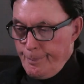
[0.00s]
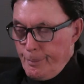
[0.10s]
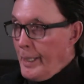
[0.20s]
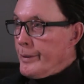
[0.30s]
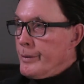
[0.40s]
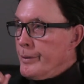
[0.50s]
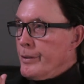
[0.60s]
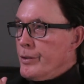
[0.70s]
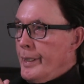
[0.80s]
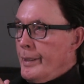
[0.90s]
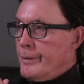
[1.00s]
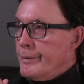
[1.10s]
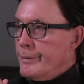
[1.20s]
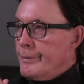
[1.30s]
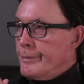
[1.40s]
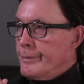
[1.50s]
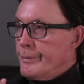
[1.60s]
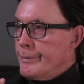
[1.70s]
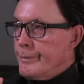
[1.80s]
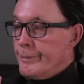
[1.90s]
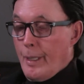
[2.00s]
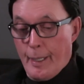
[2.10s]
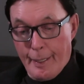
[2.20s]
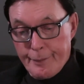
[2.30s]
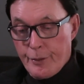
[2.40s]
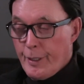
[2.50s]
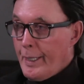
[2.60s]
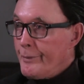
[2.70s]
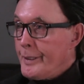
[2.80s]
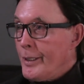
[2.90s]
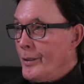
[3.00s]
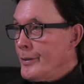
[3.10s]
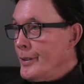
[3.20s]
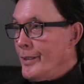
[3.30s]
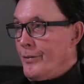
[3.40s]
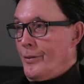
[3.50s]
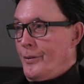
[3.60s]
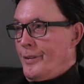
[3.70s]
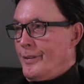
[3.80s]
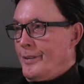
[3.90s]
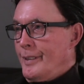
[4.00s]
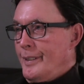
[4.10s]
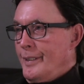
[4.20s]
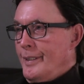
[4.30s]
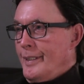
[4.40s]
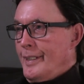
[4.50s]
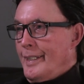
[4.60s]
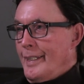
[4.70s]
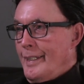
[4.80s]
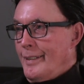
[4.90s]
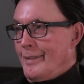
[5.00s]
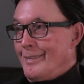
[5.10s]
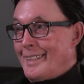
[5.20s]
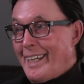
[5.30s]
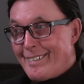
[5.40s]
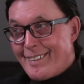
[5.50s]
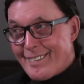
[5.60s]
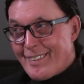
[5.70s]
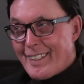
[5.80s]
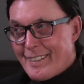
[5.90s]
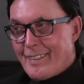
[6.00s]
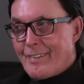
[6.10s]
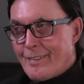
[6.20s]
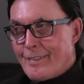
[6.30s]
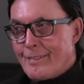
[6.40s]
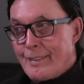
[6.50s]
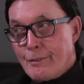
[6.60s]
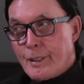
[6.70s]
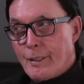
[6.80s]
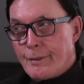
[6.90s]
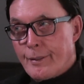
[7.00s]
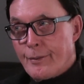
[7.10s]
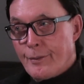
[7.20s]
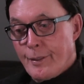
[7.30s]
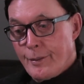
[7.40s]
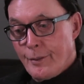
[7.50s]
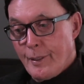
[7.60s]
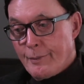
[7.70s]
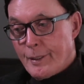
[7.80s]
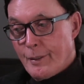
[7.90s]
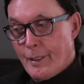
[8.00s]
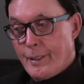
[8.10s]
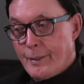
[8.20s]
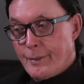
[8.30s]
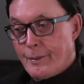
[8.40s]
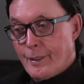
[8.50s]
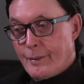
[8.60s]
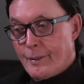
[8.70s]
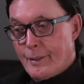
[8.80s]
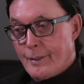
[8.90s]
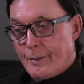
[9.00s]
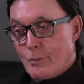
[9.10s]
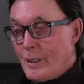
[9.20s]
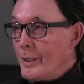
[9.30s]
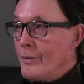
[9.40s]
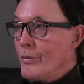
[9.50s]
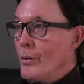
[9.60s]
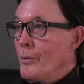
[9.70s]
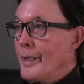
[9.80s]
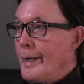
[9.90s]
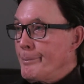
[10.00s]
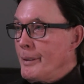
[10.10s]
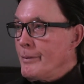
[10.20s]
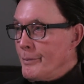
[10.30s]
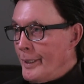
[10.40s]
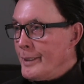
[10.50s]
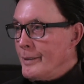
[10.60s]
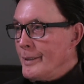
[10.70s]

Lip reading: Prior to going to trial, obviously you have to get all your ducks in order. And cases like this are difficult because here you have a client that really doesn't know what happened, right?